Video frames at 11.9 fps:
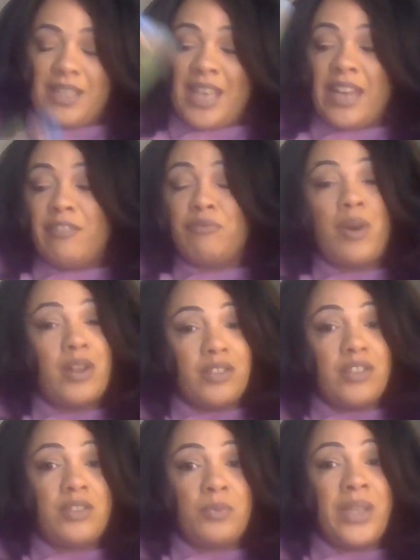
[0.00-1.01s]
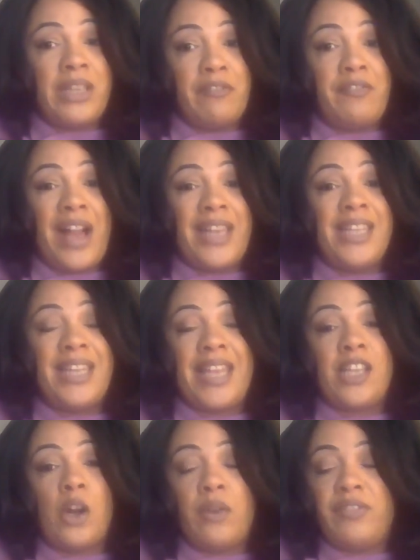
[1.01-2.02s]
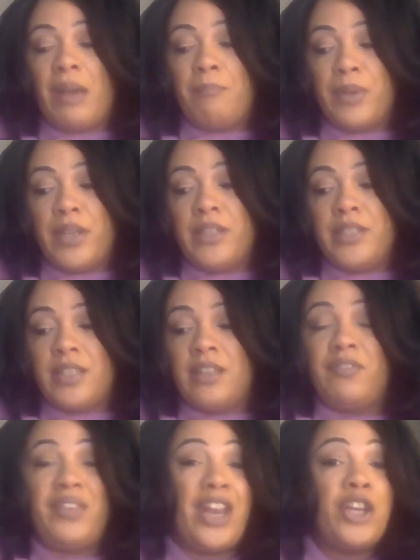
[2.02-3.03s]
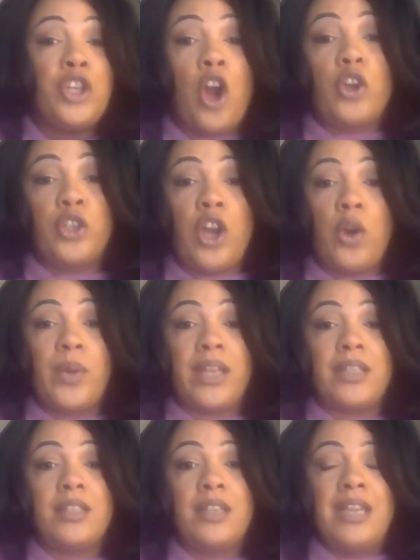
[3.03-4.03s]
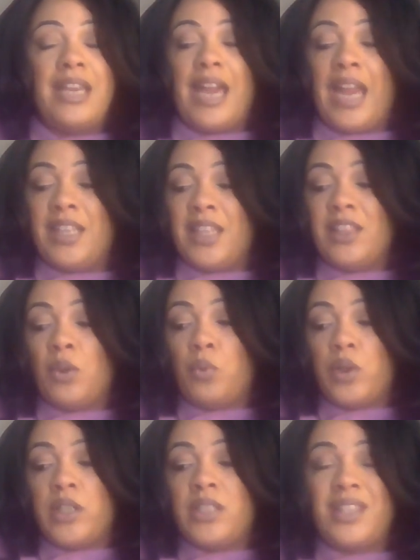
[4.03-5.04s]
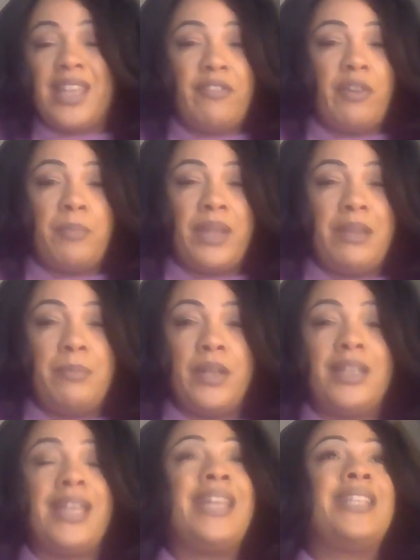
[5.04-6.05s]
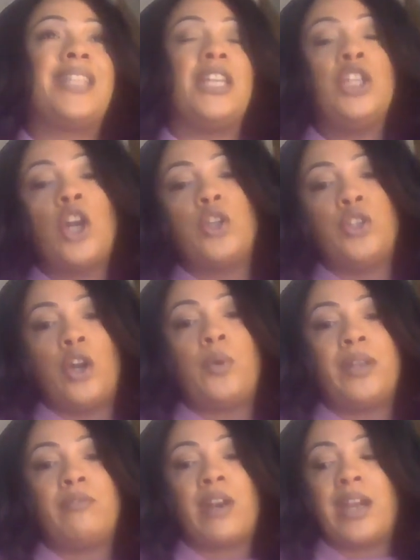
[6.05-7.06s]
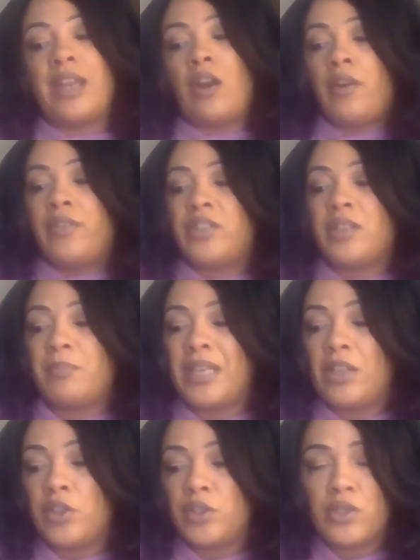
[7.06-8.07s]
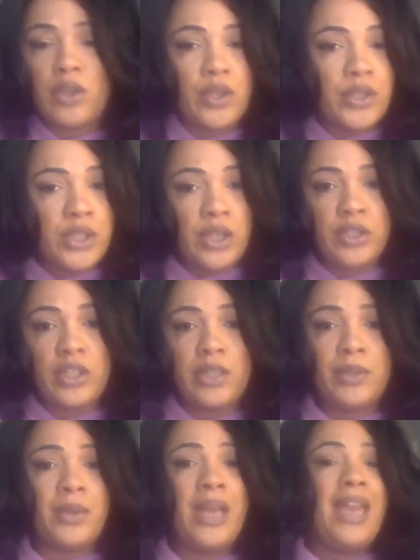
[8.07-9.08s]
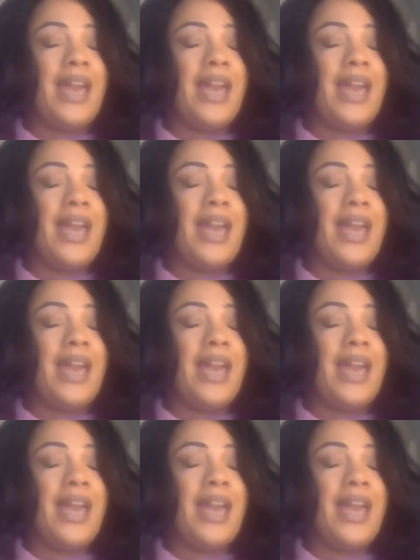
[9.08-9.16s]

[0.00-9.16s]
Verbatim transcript: Ten of Wands, we can finally let go of that burden of not knowing. I think the worst thing for people is not knowing, right? Or if somebody goes ghost on you